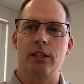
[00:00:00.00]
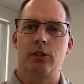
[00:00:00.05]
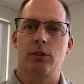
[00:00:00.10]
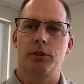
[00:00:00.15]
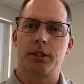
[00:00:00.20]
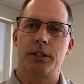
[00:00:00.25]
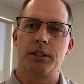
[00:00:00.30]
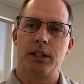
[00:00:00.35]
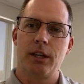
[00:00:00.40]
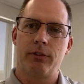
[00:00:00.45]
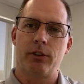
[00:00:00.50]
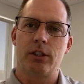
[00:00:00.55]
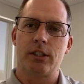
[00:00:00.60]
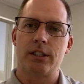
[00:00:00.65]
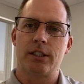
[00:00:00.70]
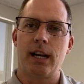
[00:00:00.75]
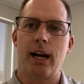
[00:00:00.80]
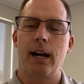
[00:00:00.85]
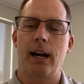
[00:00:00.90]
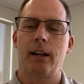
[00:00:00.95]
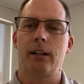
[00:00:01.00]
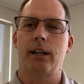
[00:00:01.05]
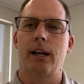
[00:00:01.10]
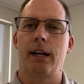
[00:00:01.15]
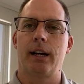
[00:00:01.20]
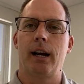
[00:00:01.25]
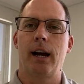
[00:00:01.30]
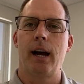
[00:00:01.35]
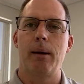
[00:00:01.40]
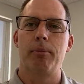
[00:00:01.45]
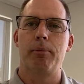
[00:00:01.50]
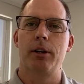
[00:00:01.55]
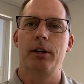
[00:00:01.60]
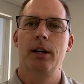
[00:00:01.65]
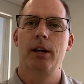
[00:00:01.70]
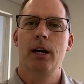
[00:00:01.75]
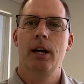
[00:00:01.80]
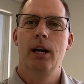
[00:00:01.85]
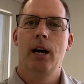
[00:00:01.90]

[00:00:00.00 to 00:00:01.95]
So it's a different style kind of hybrid.